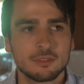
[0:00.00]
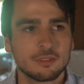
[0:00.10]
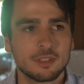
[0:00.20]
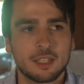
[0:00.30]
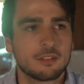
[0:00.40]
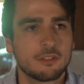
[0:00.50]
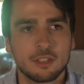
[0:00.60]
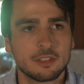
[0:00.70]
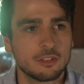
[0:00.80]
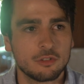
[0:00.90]
it's like a,
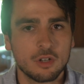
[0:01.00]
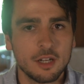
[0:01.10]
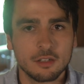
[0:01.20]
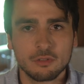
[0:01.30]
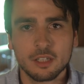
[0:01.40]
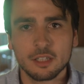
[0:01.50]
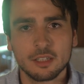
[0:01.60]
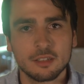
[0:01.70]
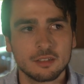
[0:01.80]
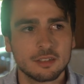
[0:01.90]
it's a drug
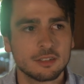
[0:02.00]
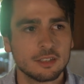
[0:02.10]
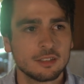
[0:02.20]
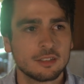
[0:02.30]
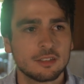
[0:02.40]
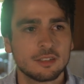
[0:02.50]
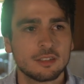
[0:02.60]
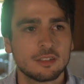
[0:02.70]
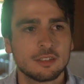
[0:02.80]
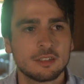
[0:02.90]
really, isn't it?
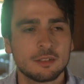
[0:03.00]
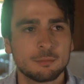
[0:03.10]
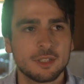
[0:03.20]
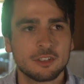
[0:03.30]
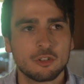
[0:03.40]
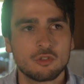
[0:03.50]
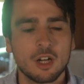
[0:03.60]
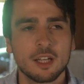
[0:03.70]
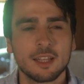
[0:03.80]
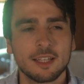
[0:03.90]
But it's a
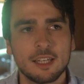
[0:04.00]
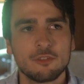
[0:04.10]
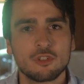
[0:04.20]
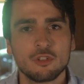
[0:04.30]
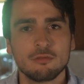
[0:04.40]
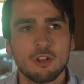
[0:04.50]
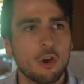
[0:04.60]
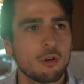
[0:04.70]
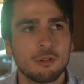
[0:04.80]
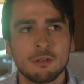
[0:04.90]
drug that gives you
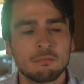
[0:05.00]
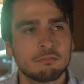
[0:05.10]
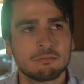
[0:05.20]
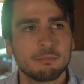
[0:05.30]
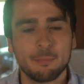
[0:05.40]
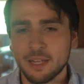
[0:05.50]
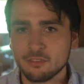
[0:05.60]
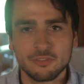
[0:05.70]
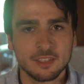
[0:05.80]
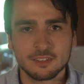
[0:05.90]
no
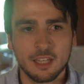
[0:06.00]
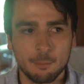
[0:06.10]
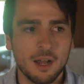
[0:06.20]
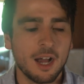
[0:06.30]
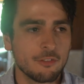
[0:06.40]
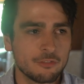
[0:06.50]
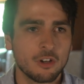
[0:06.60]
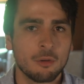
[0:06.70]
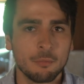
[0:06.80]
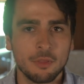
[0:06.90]
benefits apart
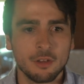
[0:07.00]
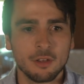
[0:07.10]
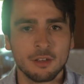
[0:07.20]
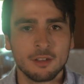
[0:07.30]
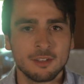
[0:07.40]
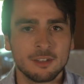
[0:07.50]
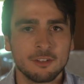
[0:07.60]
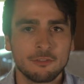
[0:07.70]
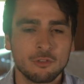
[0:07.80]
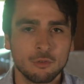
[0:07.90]
from the
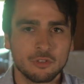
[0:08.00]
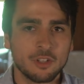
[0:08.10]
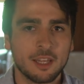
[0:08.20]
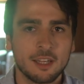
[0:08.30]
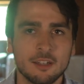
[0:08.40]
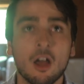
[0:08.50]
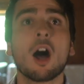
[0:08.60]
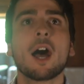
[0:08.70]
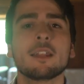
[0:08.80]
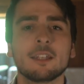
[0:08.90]
few second
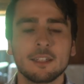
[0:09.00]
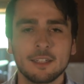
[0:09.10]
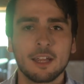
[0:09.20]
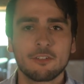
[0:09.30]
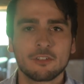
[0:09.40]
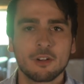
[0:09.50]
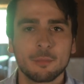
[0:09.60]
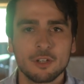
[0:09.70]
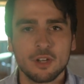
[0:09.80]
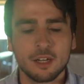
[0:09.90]
high that you get from
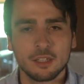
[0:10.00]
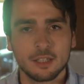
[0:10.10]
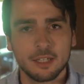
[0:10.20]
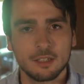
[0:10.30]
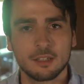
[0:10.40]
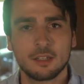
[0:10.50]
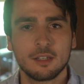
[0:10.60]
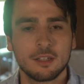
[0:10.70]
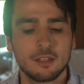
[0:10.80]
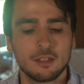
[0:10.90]
ejaculating,
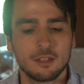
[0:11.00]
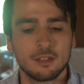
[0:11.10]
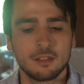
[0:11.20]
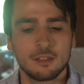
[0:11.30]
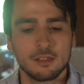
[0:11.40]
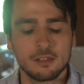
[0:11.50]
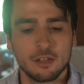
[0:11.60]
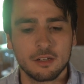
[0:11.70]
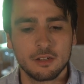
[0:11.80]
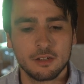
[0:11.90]
you
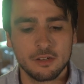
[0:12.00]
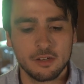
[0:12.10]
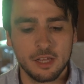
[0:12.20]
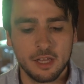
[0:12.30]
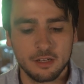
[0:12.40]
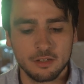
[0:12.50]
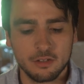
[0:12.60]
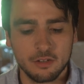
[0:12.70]
know? And